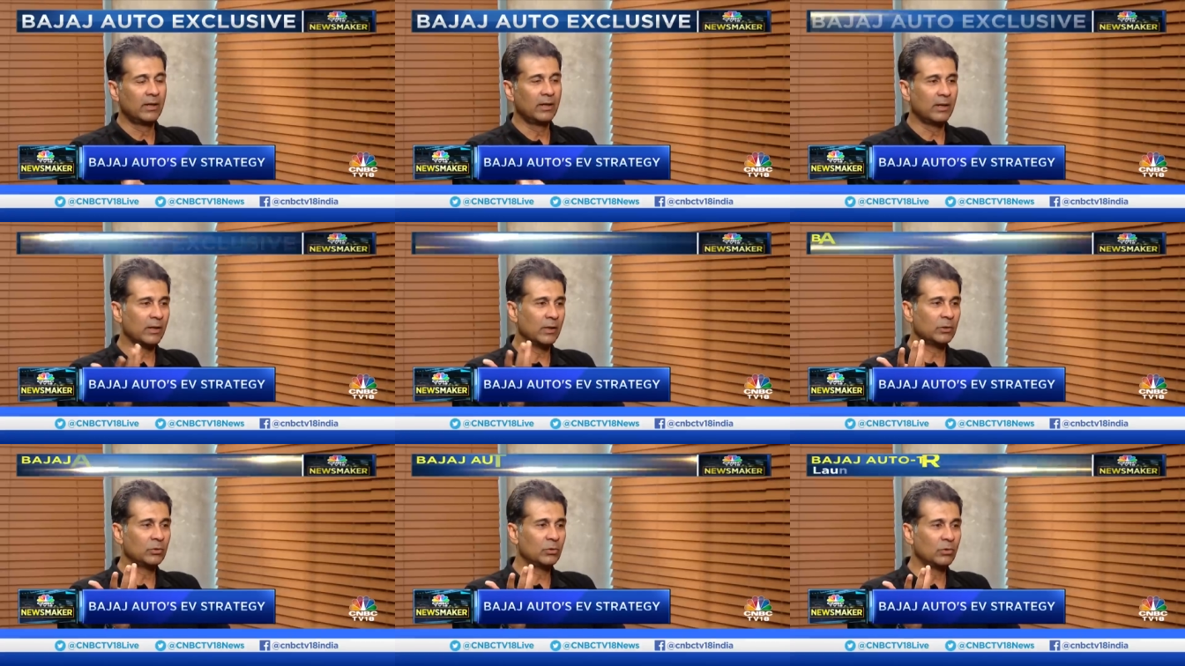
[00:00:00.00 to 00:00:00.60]

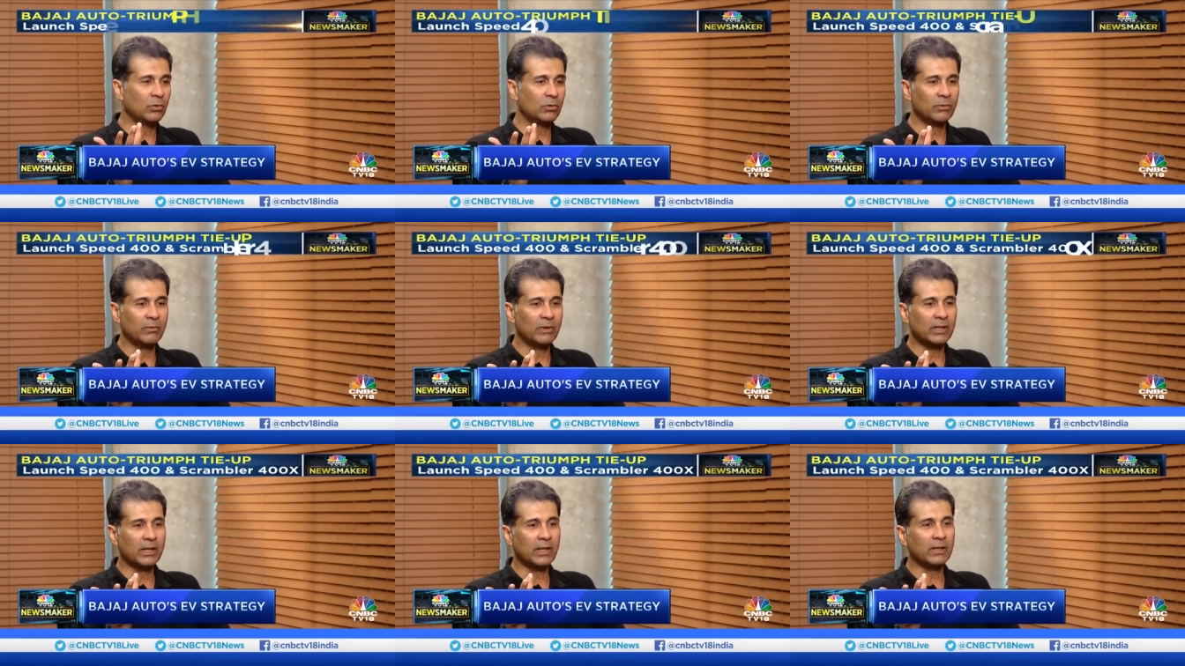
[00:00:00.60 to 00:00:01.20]
uh, so
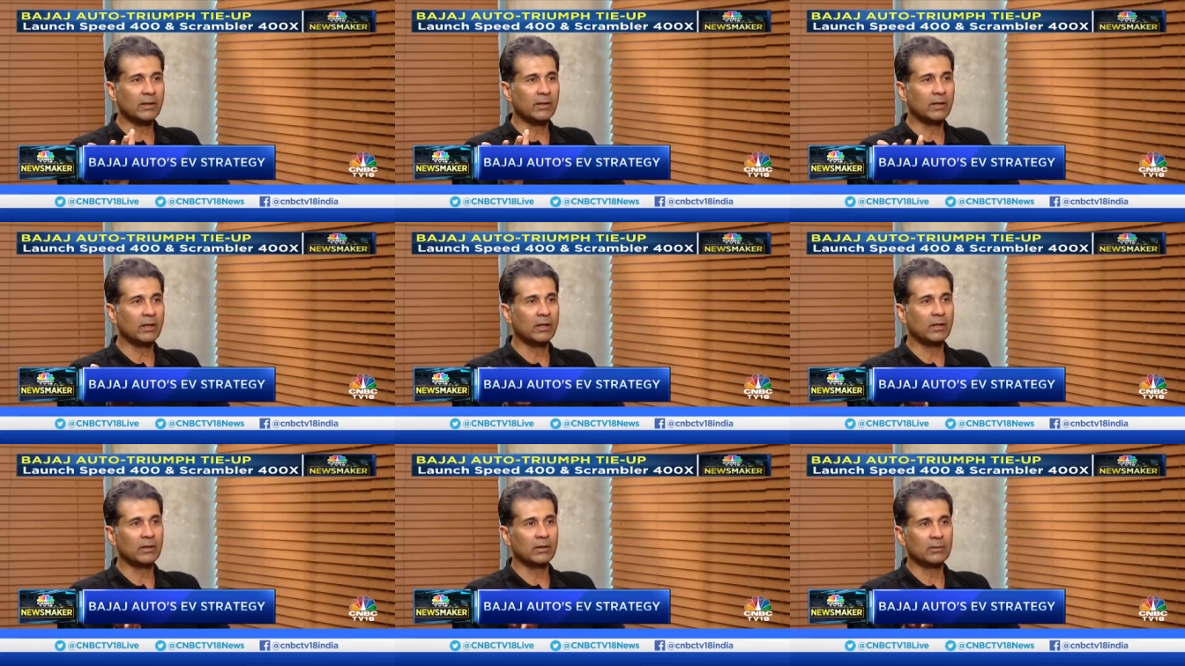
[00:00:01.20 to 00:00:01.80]
one can
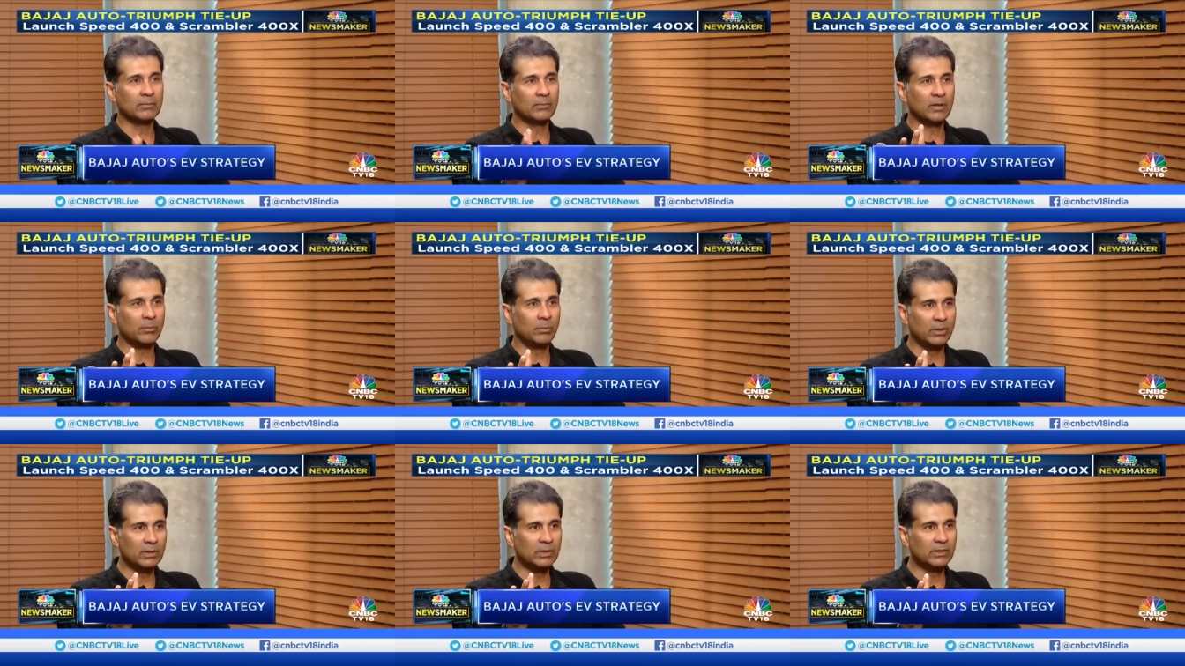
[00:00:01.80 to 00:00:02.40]
uh,
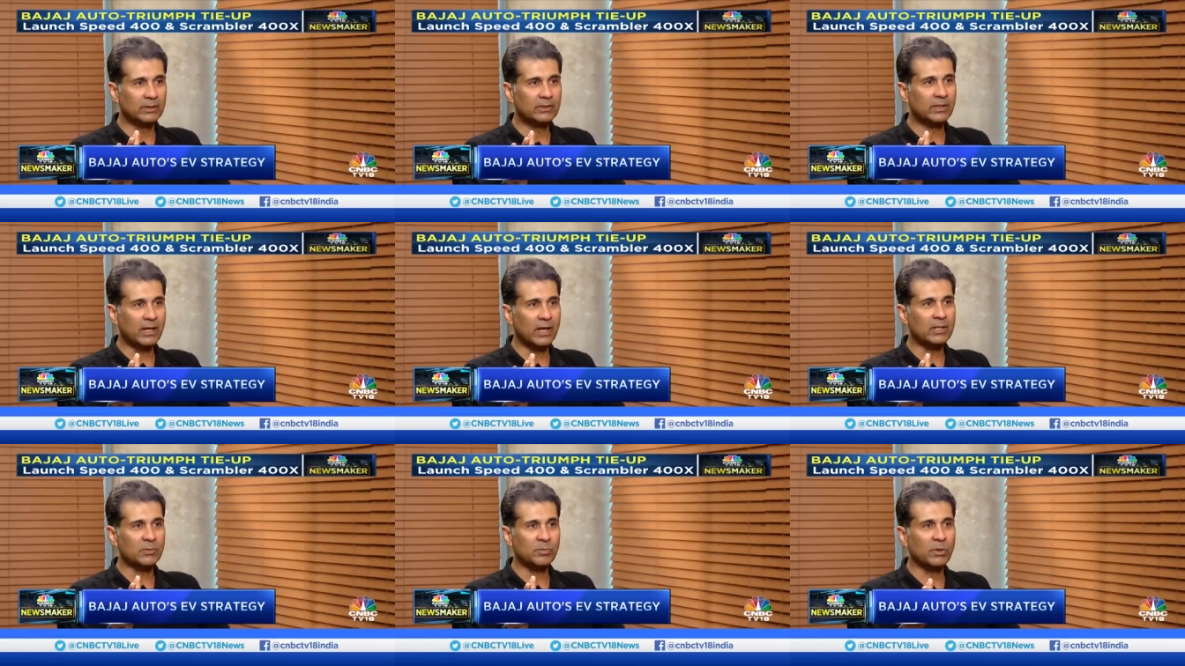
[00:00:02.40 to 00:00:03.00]
burn this
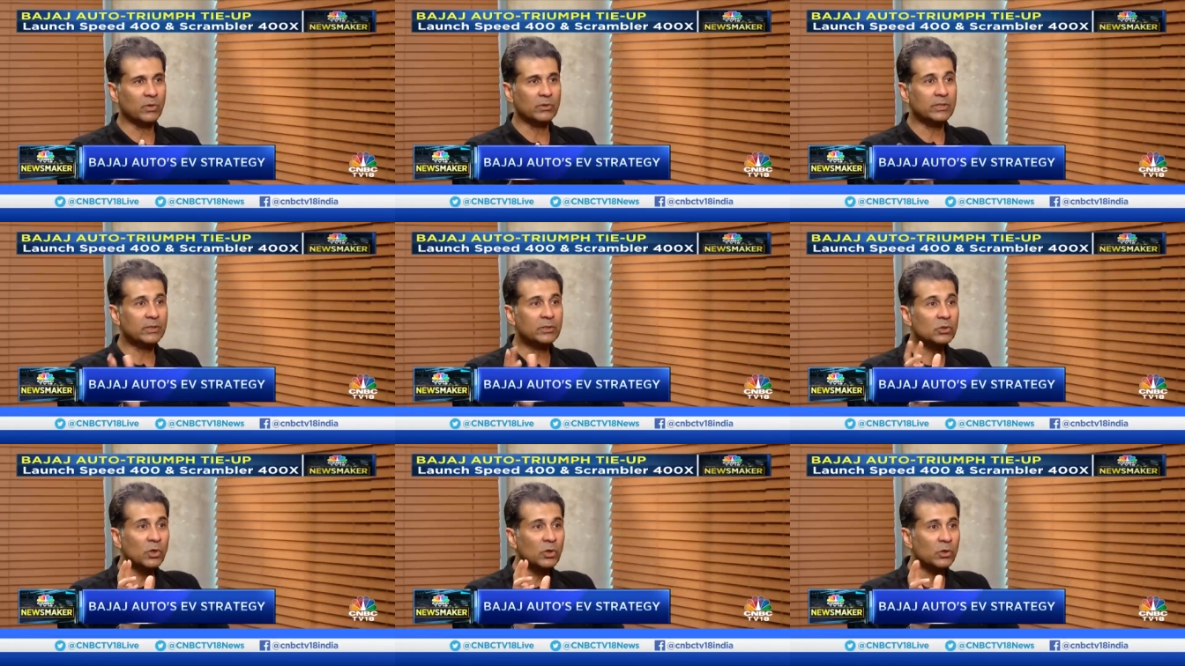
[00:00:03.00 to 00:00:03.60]
cash because
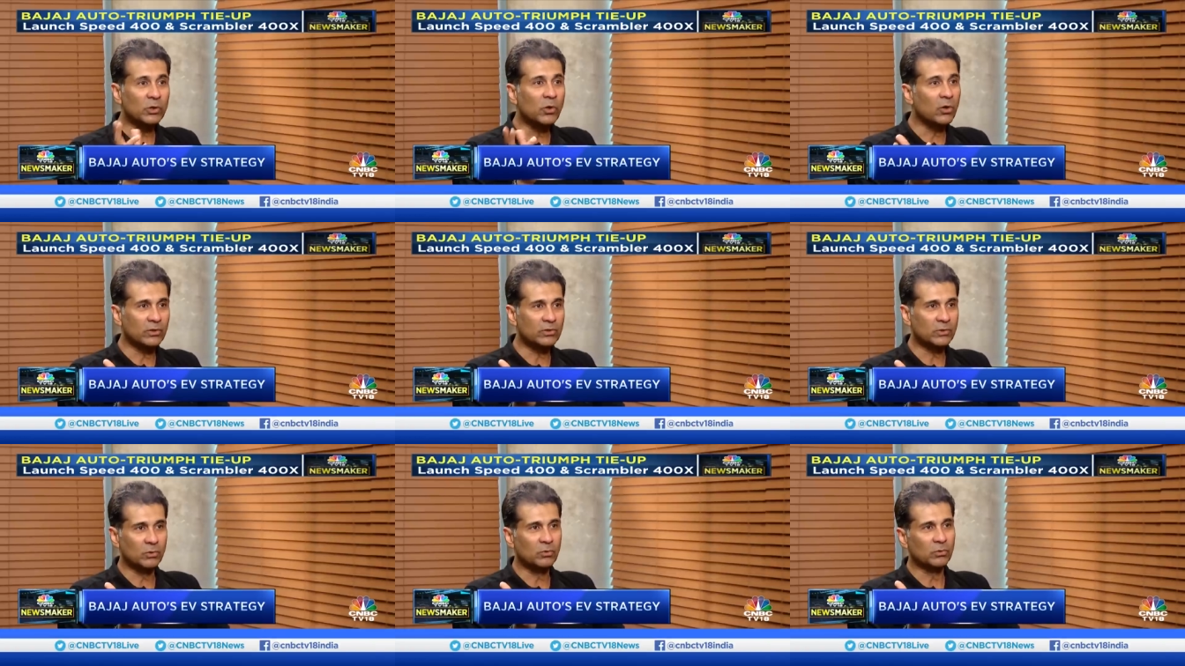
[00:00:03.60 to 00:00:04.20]
it's not
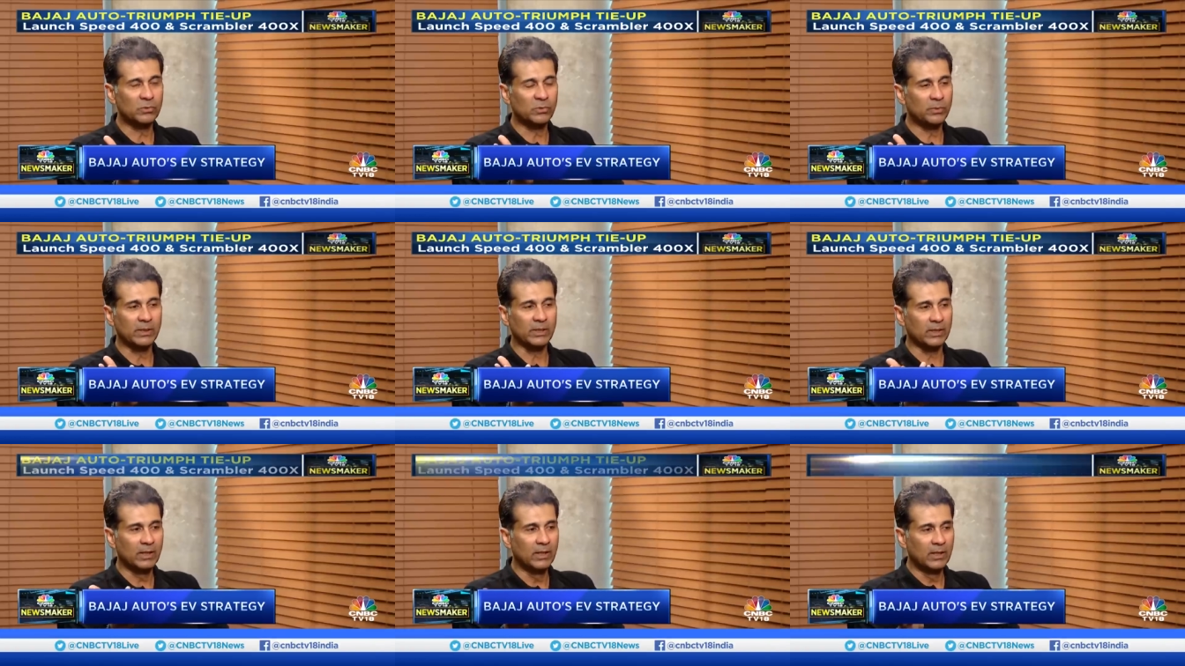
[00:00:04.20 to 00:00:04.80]
yours, so to
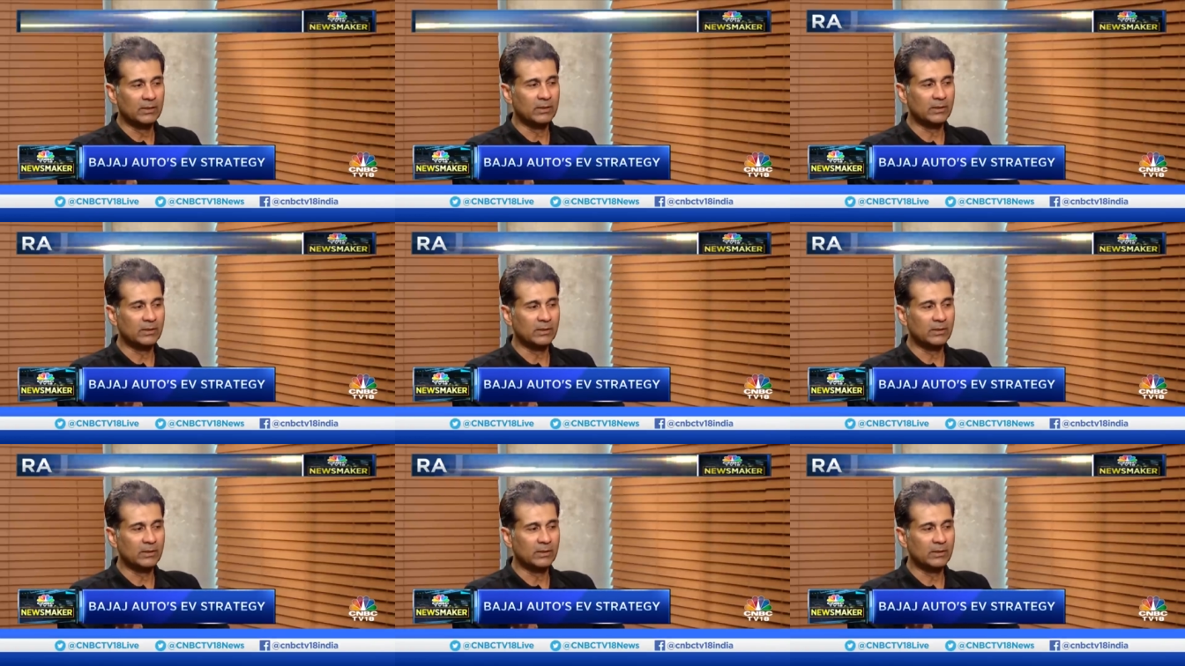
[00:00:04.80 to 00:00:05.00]
speak. Mm.